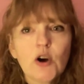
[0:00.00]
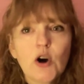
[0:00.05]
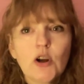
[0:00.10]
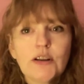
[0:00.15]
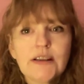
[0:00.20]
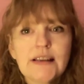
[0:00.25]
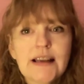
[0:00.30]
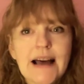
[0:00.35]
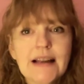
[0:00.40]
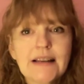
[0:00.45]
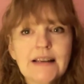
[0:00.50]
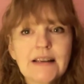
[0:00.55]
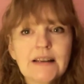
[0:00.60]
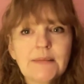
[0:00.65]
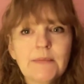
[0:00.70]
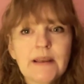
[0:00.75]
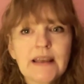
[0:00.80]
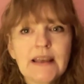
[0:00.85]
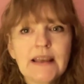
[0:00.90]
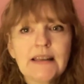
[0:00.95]
contacted
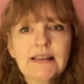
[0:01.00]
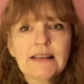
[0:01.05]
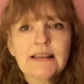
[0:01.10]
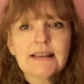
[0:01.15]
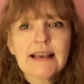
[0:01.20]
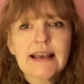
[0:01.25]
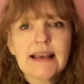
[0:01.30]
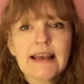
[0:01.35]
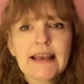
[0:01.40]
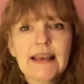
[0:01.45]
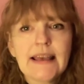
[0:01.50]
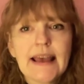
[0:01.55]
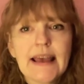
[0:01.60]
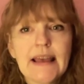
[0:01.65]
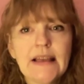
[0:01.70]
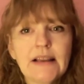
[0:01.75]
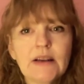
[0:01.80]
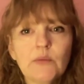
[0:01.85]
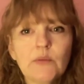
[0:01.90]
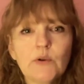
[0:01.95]
me to say,
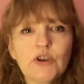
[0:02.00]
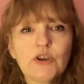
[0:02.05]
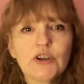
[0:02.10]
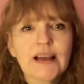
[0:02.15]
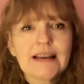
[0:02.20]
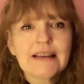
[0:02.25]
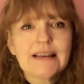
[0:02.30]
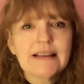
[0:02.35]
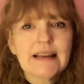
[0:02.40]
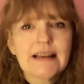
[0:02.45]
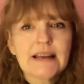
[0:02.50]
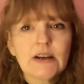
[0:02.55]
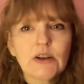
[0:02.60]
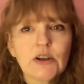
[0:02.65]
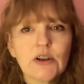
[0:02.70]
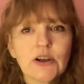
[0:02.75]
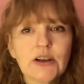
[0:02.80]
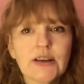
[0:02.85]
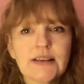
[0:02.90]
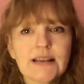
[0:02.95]
"Hey, Lynn, would you like to take a
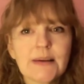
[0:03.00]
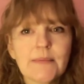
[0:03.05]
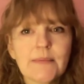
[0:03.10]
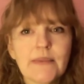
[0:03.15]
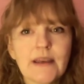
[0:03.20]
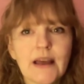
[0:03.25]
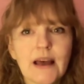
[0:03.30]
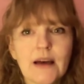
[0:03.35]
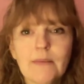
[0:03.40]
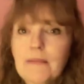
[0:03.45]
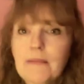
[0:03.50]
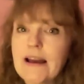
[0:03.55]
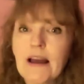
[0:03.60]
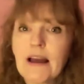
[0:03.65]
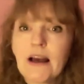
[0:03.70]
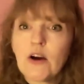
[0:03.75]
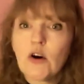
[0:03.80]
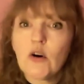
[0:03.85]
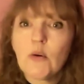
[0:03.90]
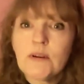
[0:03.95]
look at something?" I'm like,
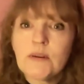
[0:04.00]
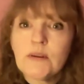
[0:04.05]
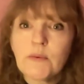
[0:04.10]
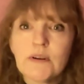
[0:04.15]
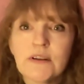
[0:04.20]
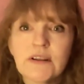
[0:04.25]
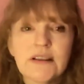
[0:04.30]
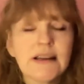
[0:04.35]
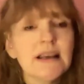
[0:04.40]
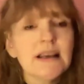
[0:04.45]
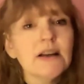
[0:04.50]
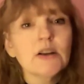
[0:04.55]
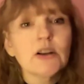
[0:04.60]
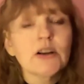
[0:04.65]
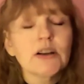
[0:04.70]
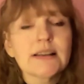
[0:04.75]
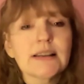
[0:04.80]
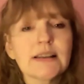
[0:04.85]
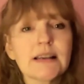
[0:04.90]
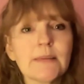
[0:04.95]
I always want to take a
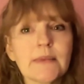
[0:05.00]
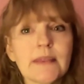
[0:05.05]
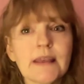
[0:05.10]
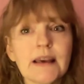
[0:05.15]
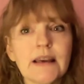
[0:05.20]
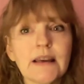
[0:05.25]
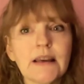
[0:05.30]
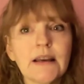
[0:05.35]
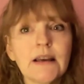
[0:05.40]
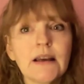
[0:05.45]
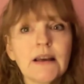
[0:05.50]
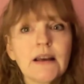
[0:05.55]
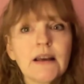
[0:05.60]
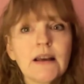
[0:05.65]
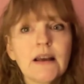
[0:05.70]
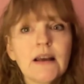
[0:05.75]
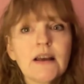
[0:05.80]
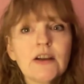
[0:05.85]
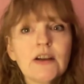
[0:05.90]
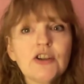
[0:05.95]
look at something.
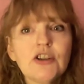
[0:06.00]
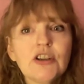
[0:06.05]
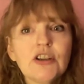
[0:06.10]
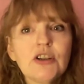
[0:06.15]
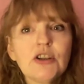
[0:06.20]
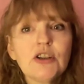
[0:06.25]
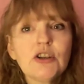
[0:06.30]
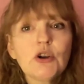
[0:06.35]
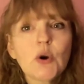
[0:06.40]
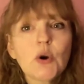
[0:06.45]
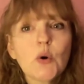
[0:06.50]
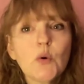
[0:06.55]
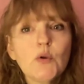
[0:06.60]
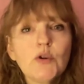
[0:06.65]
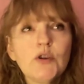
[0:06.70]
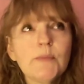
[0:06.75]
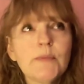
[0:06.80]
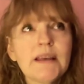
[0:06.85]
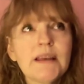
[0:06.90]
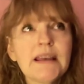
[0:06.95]
She
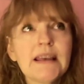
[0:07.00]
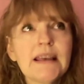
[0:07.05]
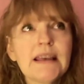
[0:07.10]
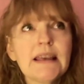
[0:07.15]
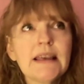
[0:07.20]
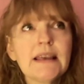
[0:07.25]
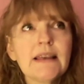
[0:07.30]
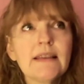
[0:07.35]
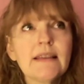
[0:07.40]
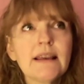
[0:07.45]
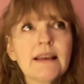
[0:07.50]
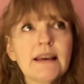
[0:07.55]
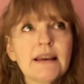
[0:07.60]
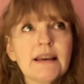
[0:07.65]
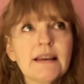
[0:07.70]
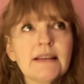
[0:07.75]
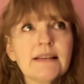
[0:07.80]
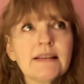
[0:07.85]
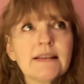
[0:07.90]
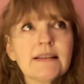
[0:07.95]
showed me
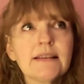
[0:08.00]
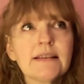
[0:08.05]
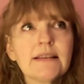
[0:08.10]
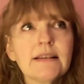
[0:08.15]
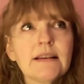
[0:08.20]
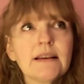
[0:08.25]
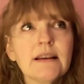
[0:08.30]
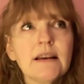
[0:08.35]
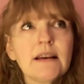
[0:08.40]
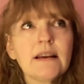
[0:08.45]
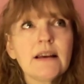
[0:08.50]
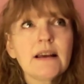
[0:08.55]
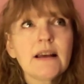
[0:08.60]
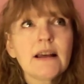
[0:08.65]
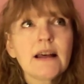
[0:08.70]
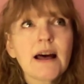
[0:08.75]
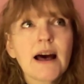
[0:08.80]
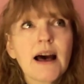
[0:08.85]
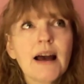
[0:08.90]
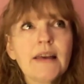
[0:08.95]
this.
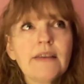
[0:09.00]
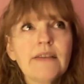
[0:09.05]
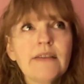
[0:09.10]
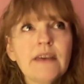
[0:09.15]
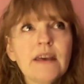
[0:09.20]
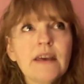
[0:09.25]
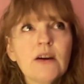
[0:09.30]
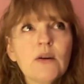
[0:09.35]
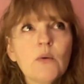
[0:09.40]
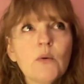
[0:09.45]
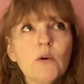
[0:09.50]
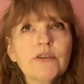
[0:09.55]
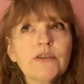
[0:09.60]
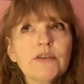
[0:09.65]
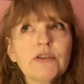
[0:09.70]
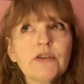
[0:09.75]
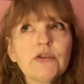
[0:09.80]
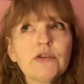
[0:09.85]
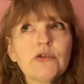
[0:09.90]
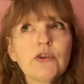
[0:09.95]
I think what
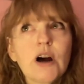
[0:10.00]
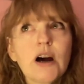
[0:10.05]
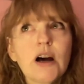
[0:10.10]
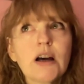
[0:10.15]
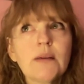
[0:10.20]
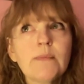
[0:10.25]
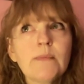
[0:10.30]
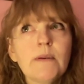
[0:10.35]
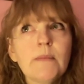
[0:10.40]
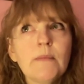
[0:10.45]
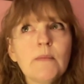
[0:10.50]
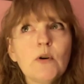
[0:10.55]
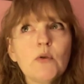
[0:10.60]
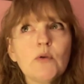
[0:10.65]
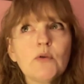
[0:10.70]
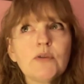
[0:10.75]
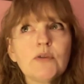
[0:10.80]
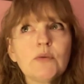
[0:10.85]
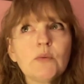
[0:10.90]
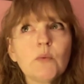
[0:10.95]
struck me
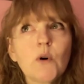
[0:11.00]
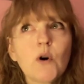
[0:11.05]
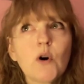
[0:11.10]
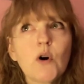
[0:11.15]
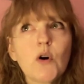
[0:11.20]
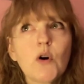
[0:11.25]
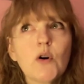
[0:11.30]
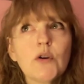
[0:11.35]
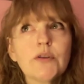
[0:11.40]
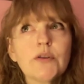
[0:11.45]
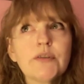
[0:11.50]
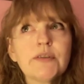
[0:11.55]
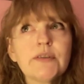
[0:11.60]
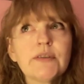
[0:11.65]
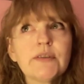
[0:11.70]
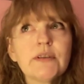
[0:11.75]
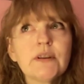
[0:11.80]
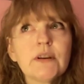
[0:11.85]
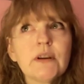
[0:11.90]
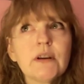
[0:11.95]
most
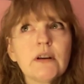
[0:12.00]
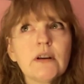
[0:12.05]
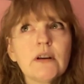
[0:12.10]
was